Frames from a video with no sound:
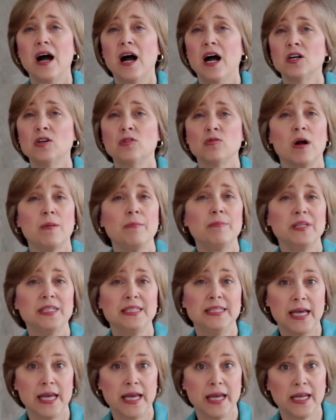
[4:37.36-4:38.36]
a
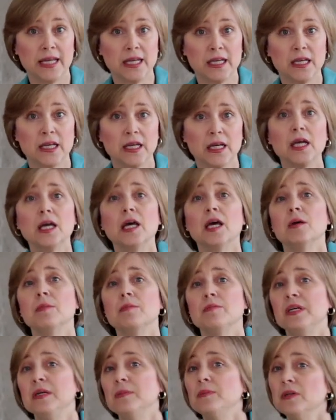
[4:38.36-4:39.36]
grumpy day,
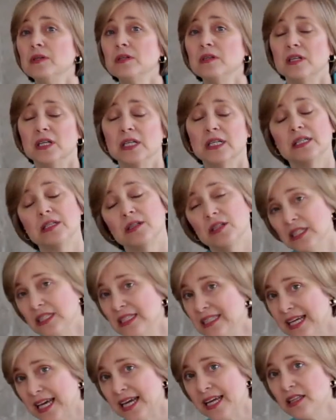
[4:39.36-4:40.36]
people
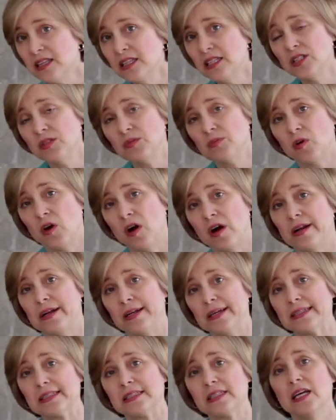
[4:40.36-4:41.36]
take this
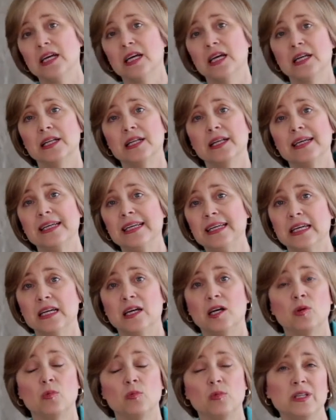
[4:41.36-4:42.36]
product and
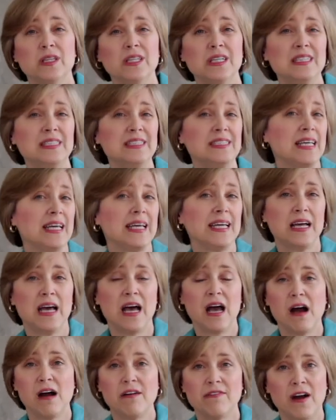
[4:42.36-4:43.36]
again, within say a
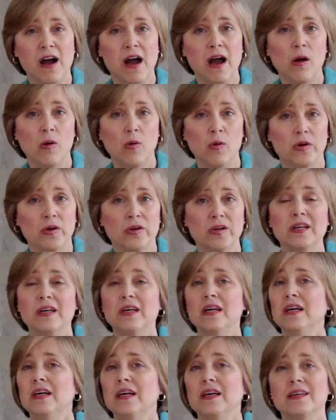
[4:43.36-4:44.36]
half hour,
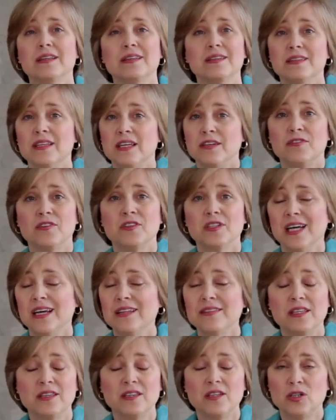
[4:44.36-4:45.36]
they
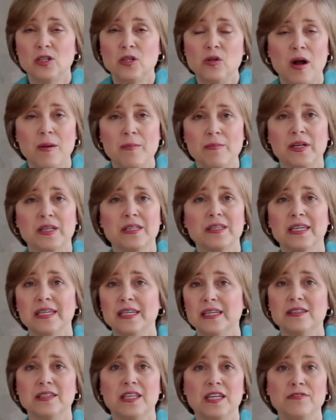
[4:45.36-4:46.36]
forget that they're grumpy.
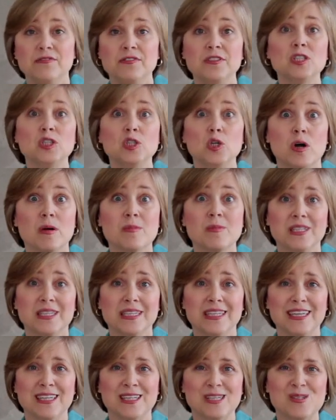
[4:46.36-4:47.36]
They, they feel normal
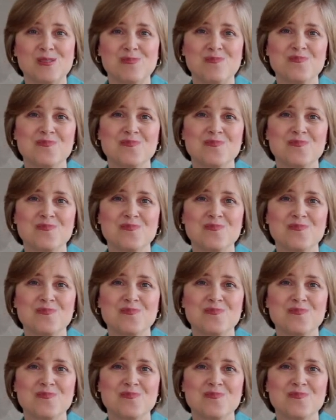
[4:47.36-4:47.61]
again.